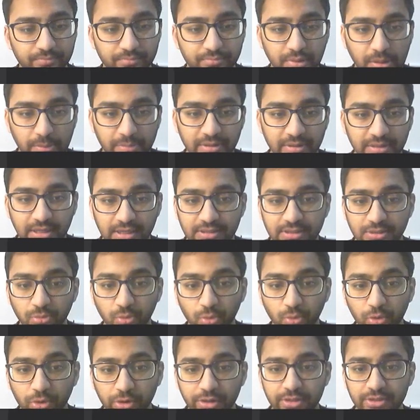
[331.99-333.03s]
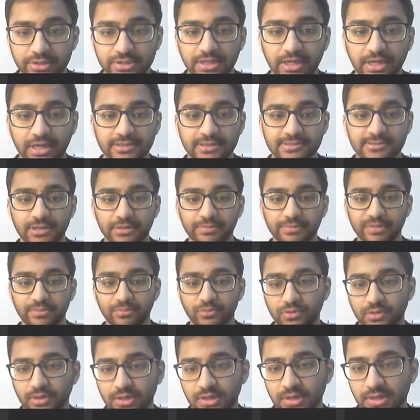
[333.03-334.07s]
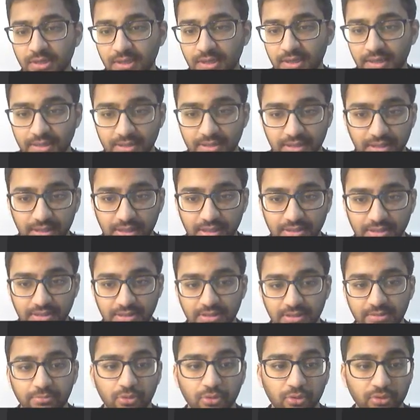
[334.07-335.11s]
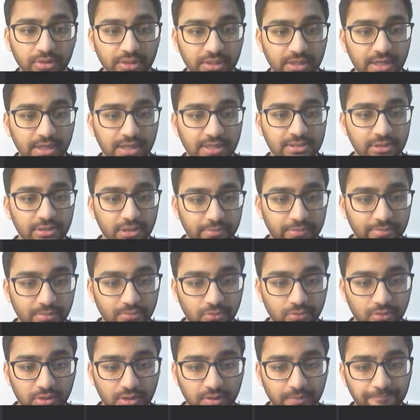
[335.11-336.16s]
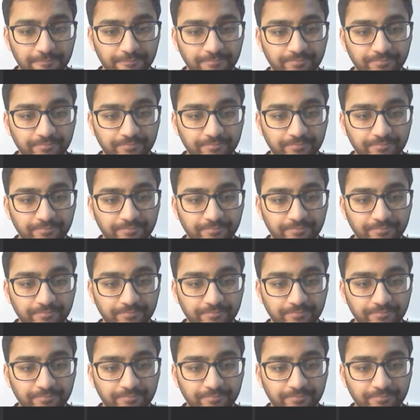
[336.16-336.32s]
probably like the Warriors guys a little bit more and I like the Portland guys a little bit more.